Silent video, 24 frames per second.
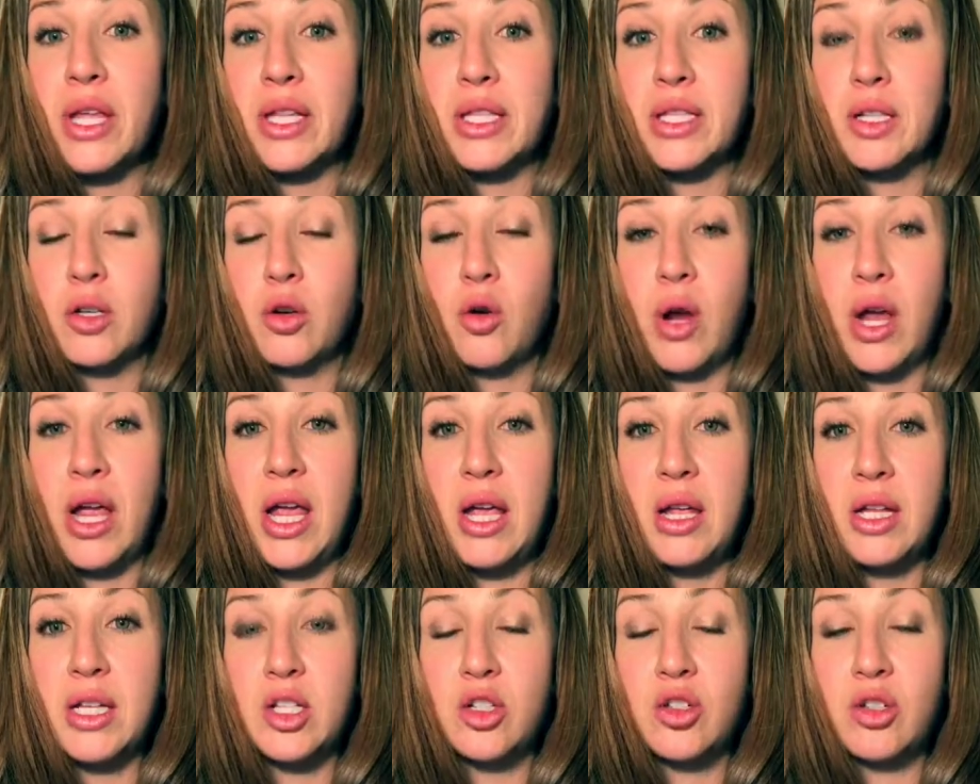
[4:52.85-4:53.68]
It's a
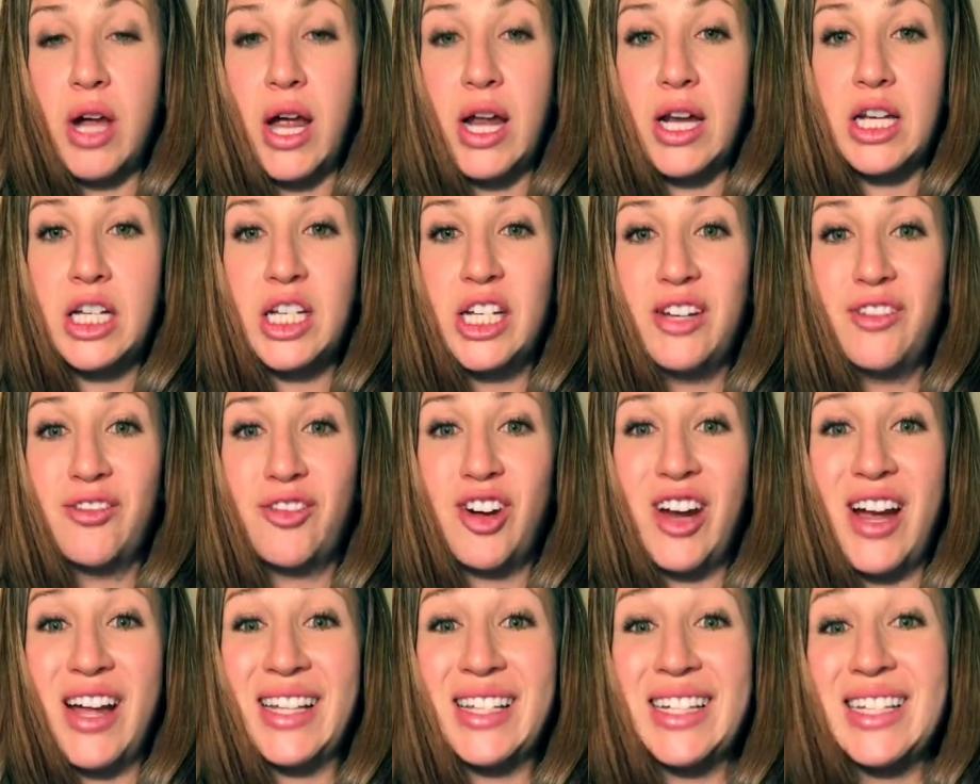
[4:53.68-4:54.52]
great strategy
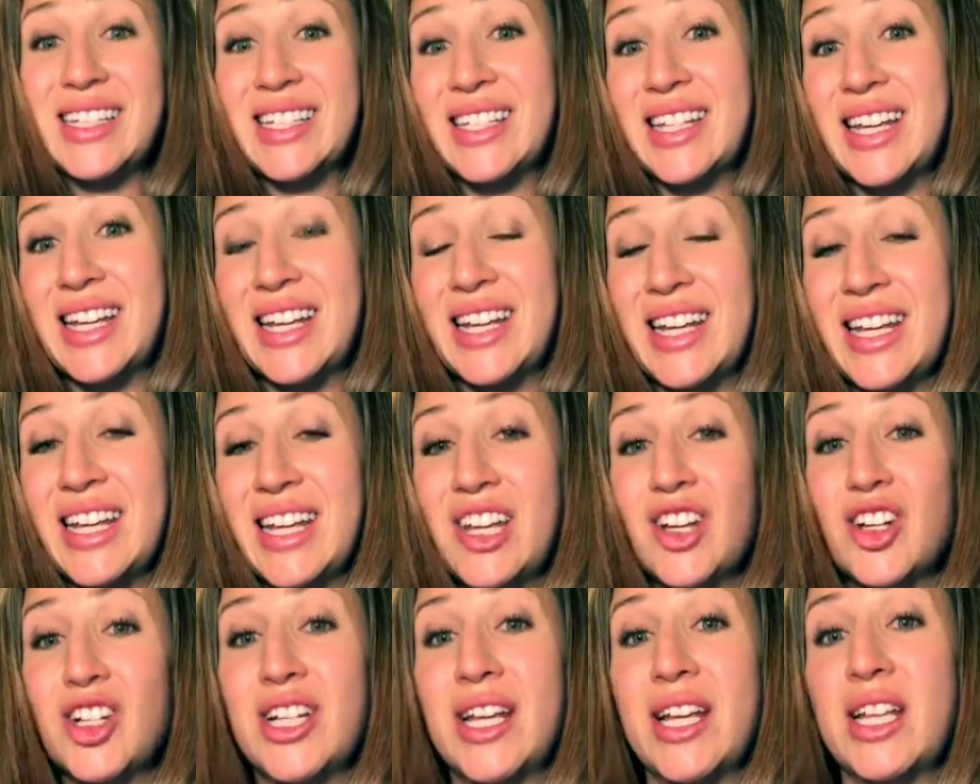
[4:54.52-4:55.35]
for at least
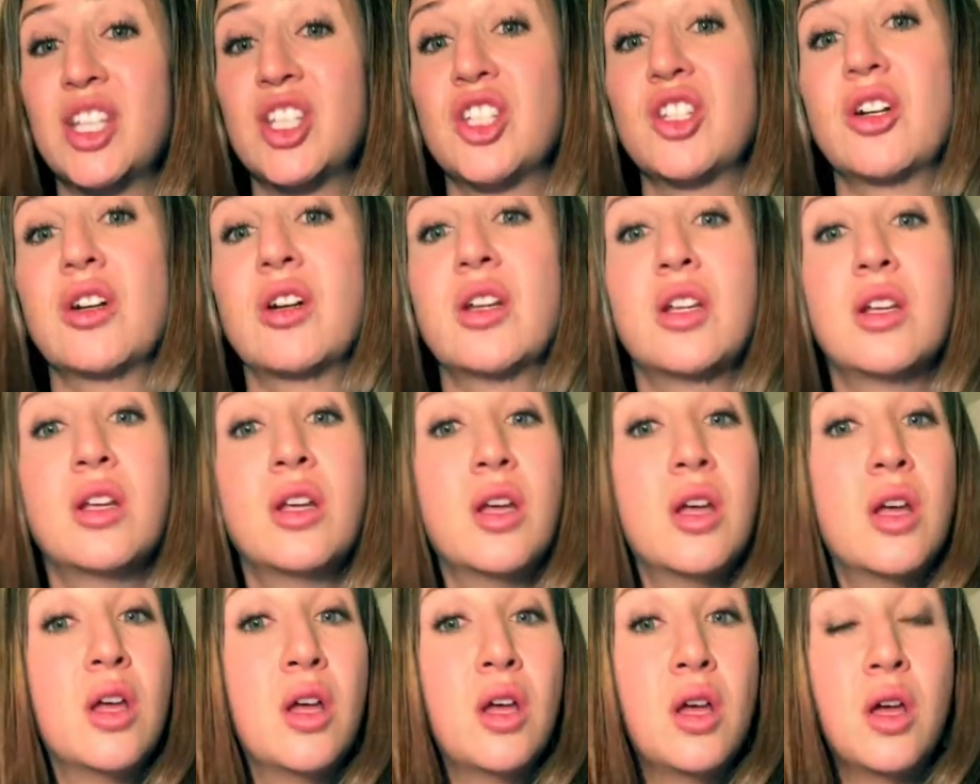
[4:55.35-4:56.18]
getting your day started
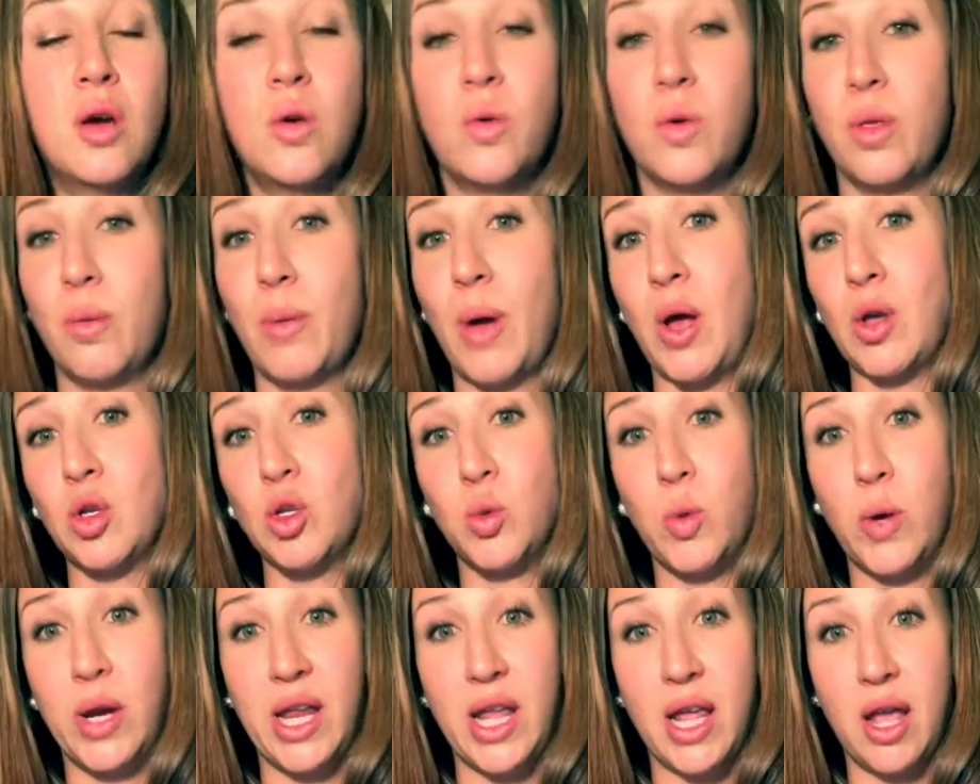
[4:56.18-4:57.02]
with about
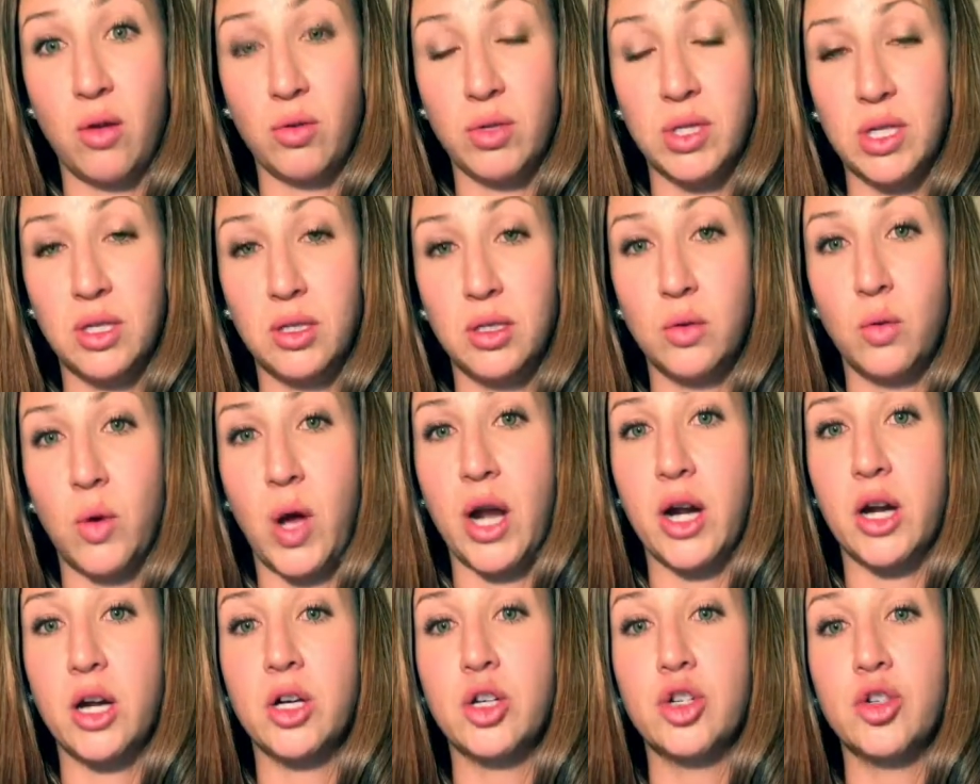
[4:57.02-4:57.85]
20 ounces of
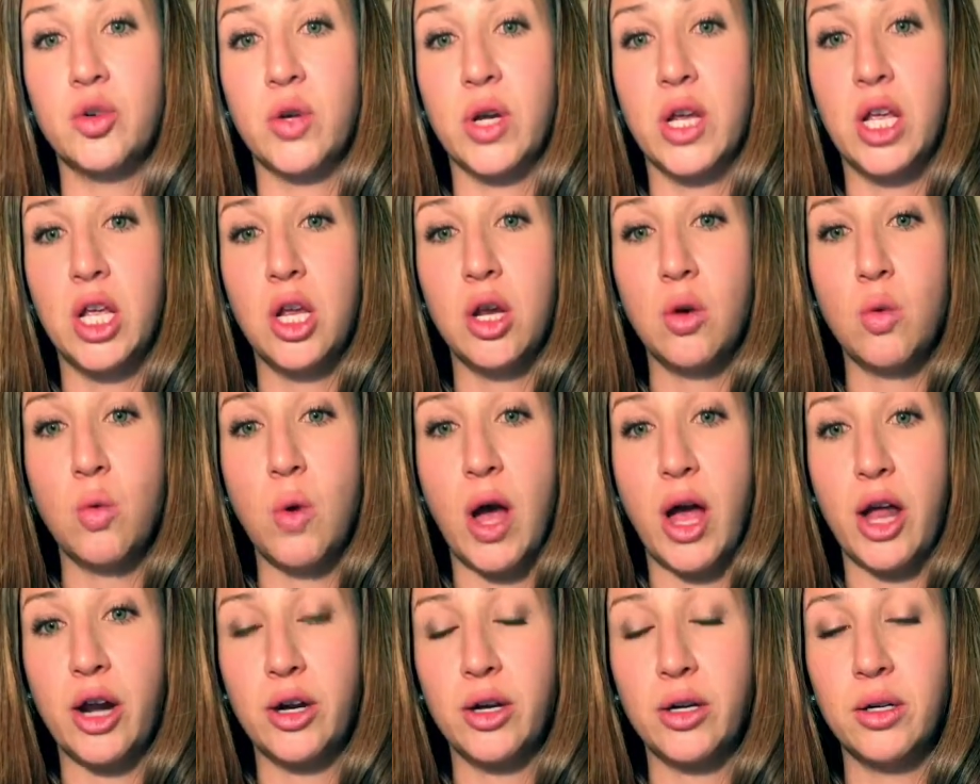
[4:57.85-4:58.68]
water. Drink your
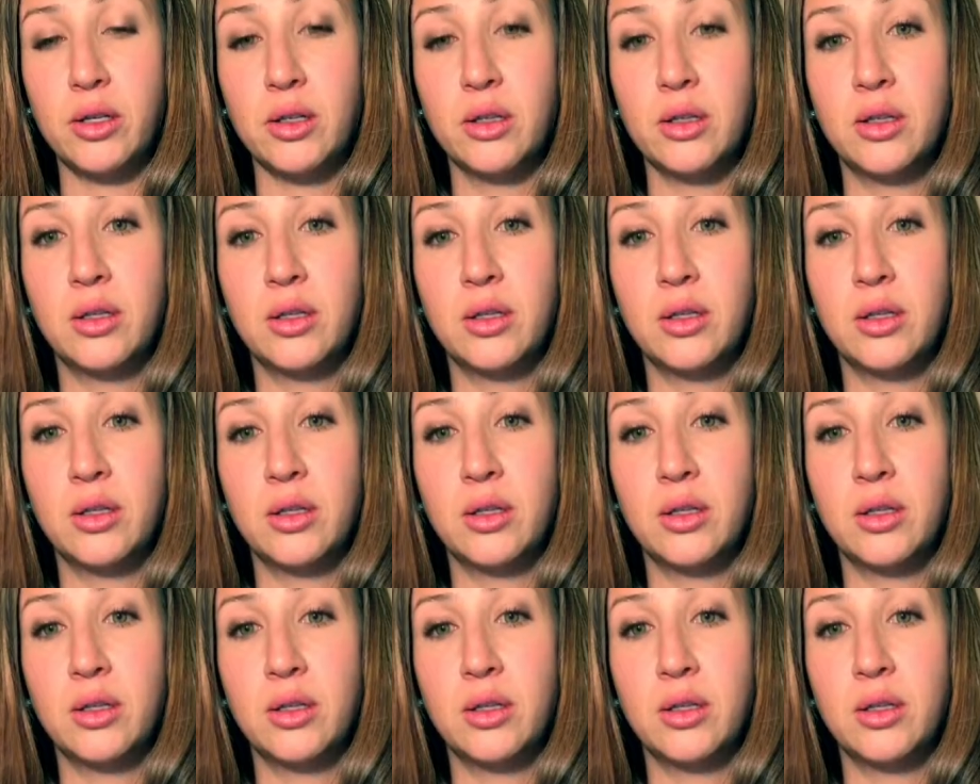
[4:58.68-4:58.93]
water.